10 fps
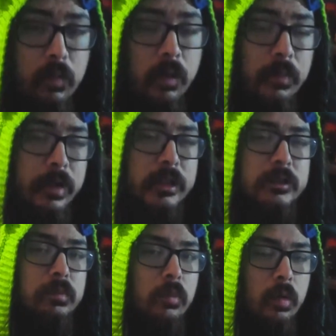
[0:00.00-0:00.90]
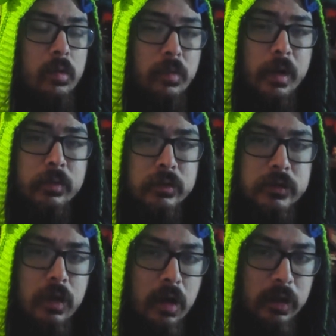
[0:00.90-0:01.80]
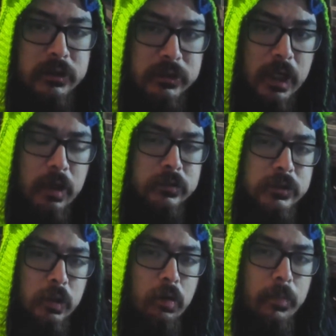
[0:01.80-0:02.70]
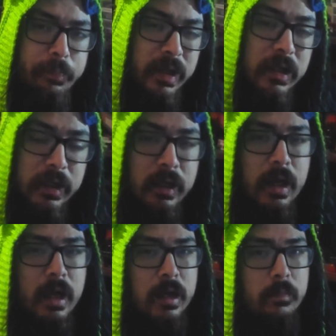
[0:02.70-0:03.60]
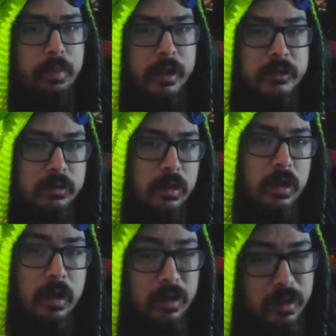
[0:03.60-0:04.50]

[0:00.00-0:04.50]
What makes Marvel Rivals art style so appealing compared to other